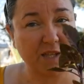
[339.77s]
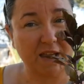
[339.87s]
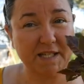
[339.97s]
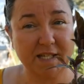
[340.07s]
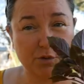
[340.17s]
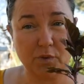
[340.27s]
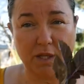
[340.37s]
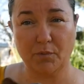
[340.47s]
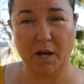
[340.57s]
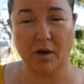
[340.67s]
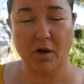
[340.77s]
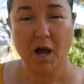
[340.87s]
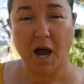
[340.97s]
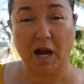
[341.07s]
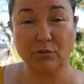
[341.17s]
it does really well.
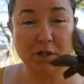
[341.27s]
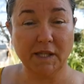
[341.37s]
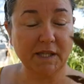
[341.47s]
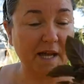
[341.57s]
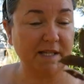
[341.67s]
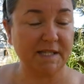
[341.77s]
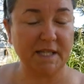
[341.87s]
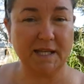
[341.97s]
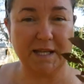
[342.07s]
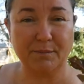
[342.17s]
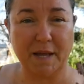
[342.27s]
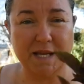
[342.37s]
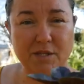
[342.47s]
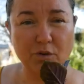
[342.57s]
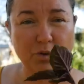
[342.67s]
I really like seeding
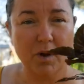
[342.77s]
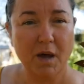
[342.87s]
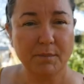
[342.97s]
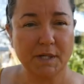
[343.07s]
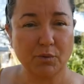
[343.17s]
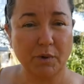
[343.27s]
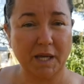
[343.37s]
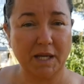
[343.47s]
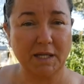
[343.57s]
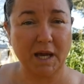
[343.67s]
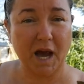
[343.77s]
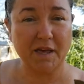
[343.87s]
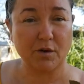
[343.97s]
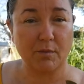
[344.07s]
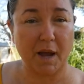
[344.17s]
basil between
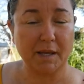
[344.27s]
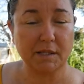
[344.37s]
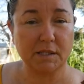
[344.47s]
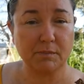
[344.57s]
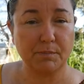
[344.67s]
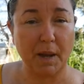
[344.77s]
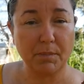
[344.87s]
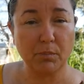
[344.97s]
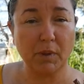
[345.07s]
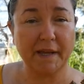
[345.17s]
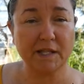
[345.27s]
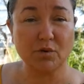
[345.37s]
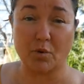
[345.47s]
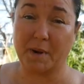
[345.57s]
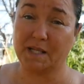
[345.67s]
either my pepper plants
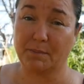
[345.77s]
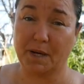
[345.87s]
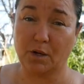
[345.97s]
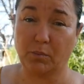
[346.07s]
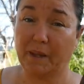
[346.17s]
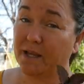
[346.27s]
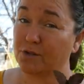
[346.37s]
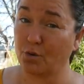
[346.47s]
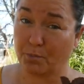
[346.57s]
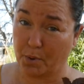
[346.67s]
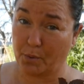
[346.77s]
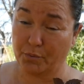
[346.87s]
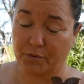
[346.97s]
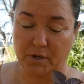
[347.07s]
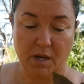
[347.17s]
or my tomato plants or
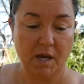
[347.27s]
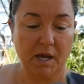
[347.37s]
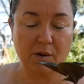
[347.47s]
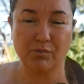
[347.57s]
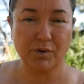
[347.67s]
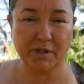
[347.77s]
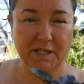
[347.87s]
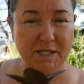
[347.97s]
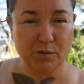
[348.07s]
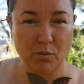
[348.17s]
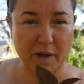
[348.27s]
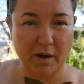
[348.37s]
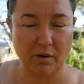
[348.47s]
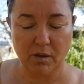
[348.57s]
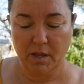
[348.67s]
both. It really does
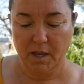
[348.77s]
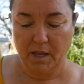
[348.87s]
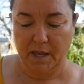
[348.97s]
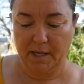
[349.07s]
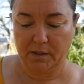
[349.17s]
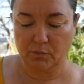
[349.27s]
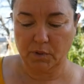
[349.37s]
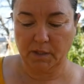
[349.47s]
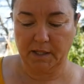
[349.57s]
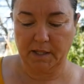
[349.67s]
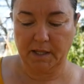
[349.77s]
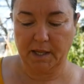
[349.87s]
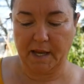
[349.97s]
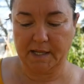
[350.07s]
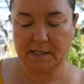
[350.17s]
well and really
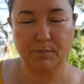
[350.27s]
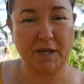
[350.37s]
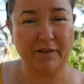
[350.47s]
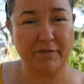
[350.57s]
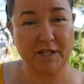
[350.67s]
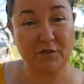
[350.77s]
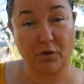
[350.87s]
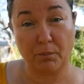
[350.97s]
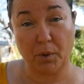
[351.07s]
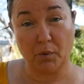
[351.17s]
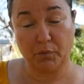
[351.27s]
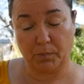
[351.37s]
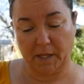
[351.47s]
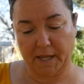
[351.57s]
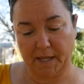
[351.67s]
has benefits for both
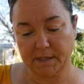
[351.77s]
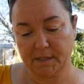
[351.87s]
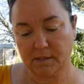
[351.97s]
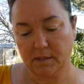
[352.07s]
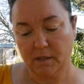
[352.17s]
plants.